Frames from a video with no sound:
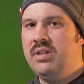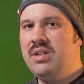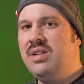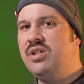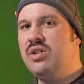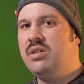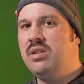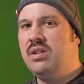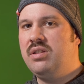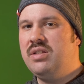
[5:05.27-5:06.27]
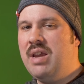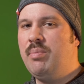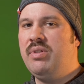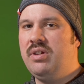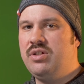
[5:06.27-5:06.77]
In addition to the
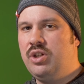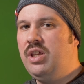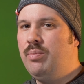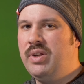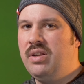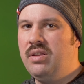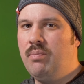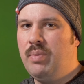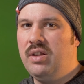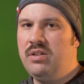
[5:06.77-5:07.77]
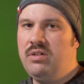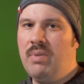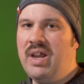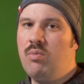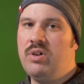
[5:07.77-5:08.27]
type of things you're keeping in the bin, you
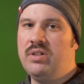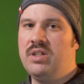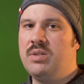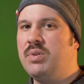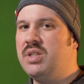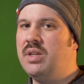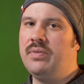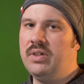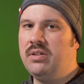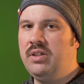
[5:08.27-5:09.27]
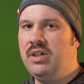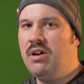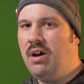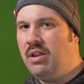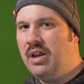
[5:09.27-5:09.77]
might want to specifically
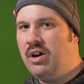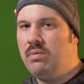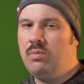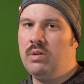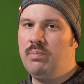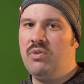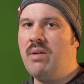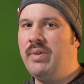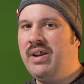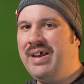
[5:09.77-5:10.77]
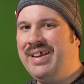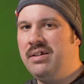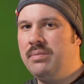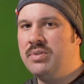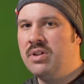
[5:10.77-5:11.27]
call out more prominent
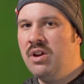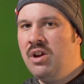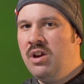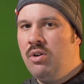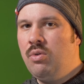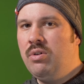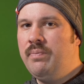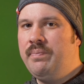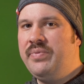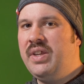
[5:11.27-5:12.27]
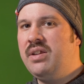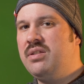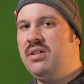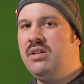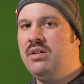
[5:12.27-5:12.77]
items or
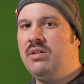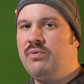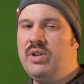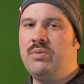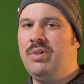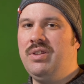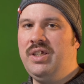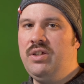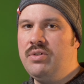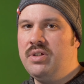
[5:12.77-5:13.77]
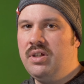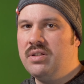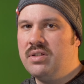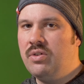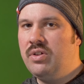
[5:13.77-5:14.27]
things that you're frequently
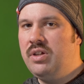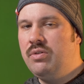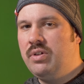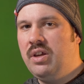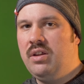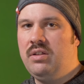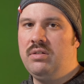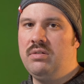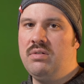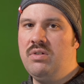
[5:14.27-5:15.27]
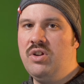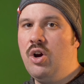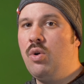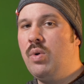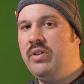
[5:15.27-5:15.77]
using so that you can
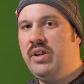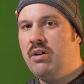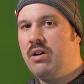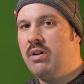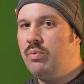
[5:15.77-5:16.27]
know where they are